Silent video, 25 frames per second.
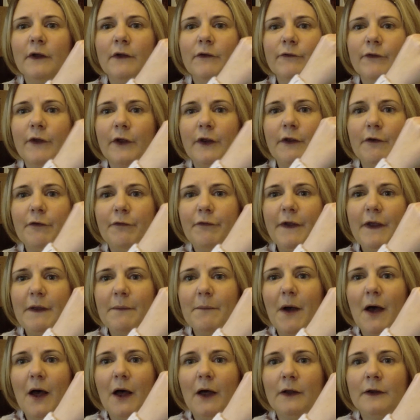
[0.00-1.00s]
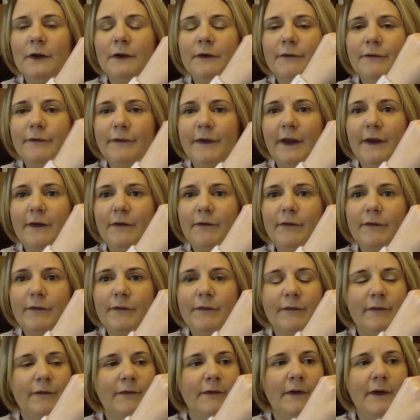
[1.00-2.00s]
So your femur
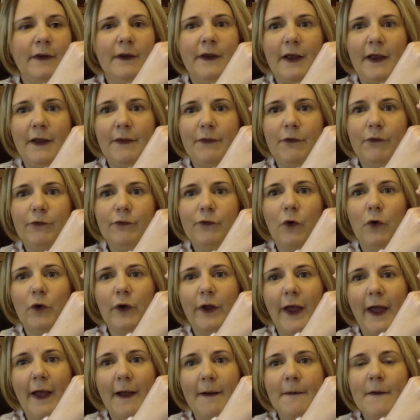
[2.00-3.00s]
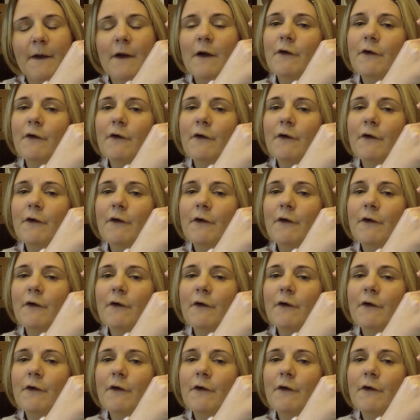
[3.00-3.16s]
sits in the socket.